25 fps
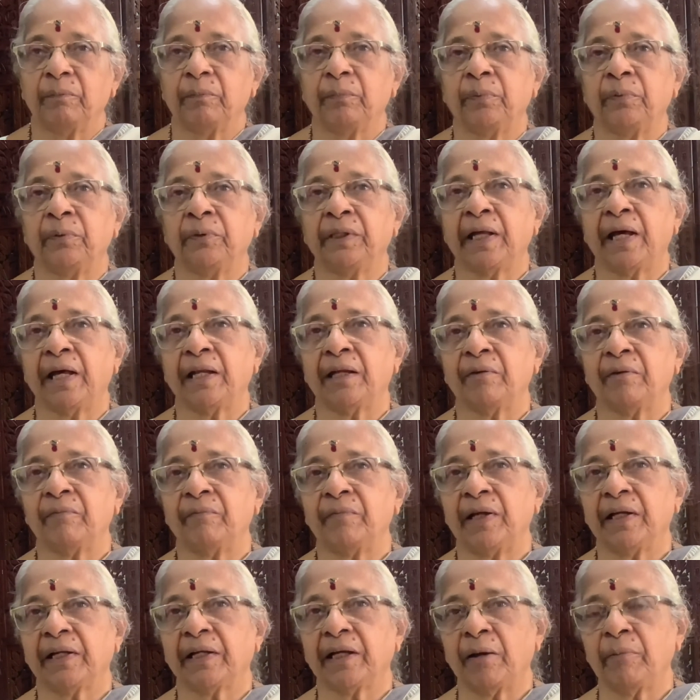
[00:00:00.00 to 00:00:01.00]
Poonthanam
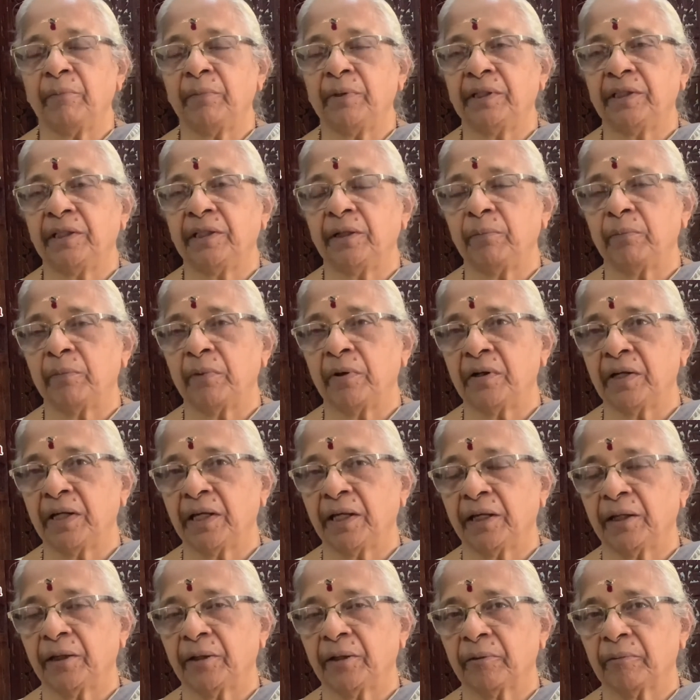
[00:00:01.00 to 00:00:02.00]
will come in the
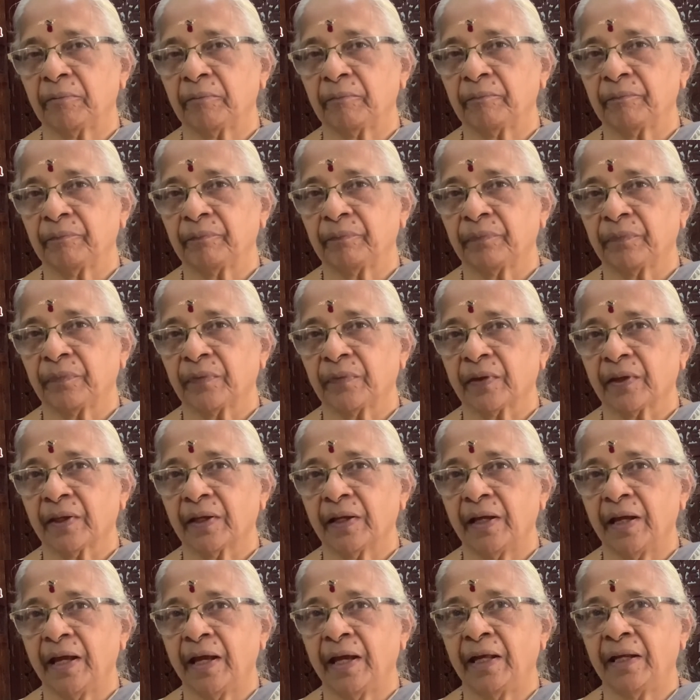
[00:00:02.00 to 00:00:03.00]
morning
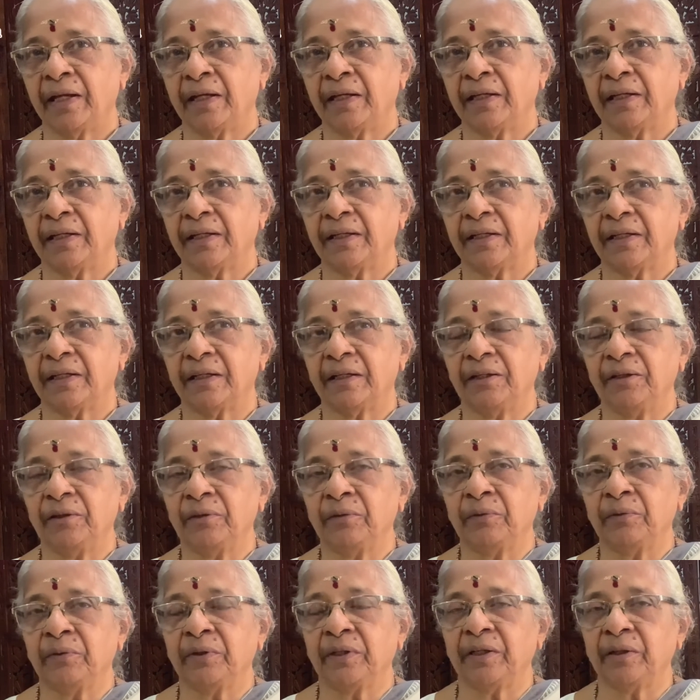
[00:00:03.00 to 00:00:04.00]
and
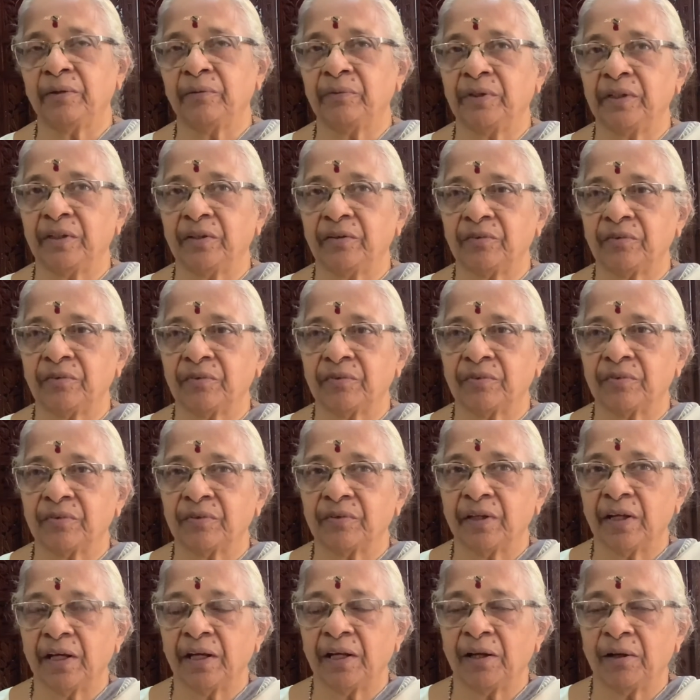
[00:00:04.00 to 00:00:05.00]
you give this
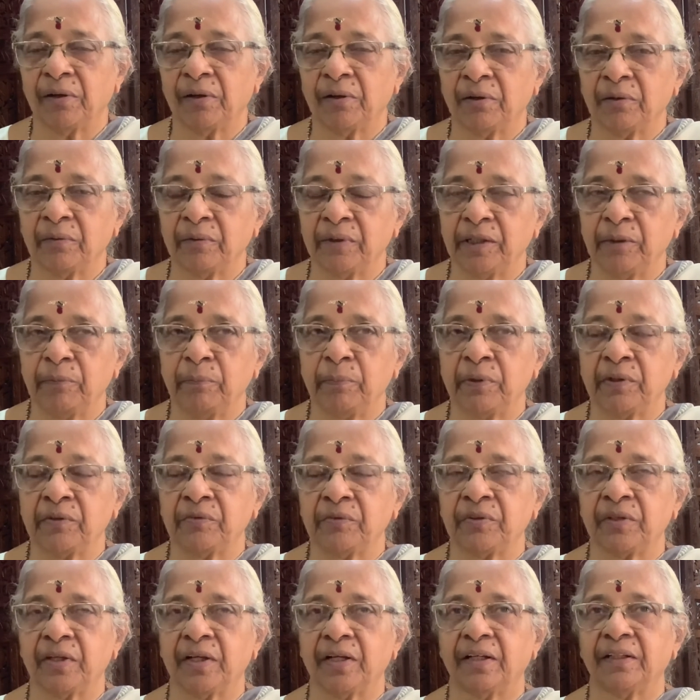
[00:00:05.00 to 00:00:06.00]
along with the
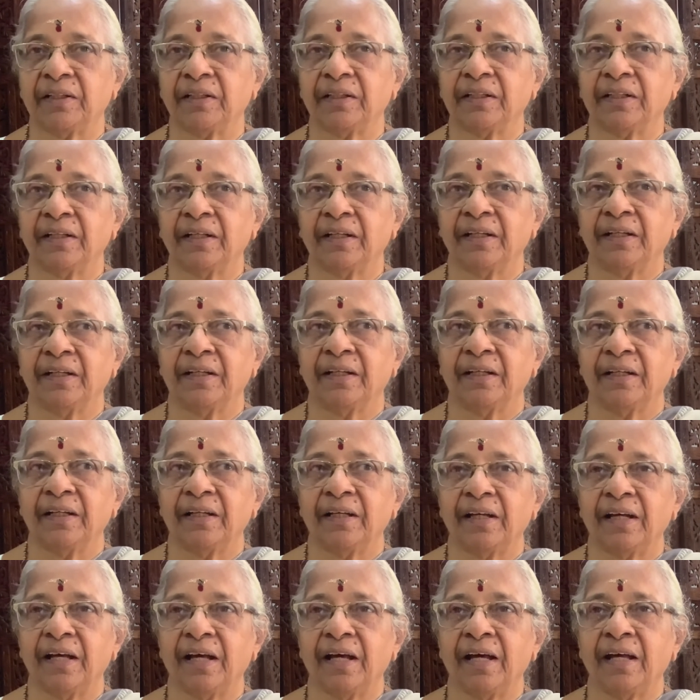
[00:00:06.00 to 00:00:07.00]
prasad.
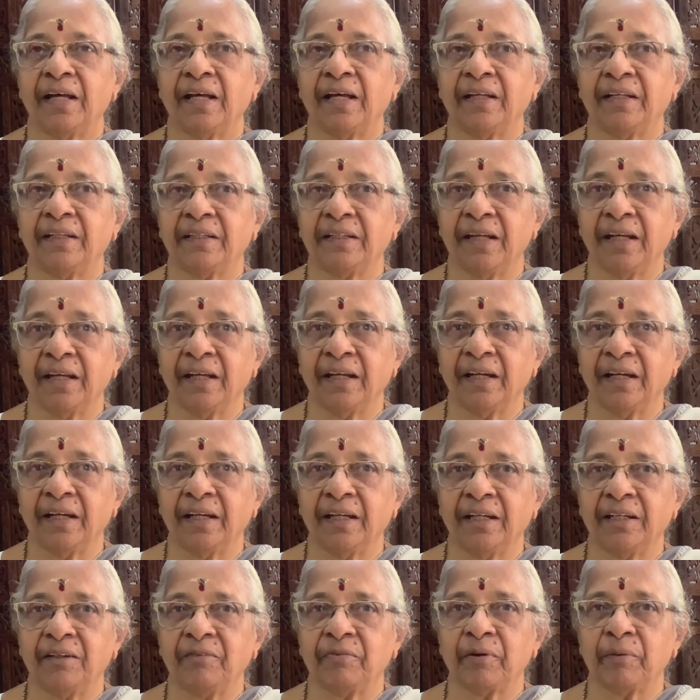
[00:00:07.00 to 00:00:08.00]
I had taken
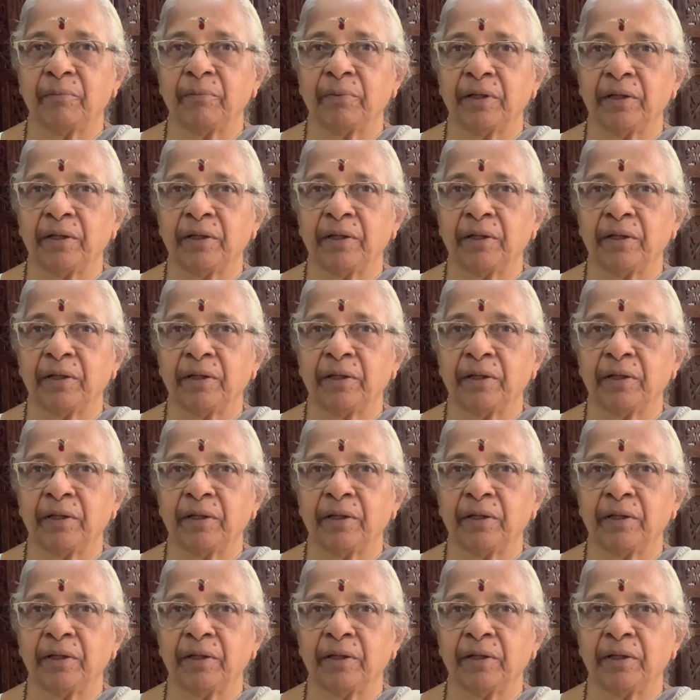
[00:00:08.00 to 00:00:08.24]
it from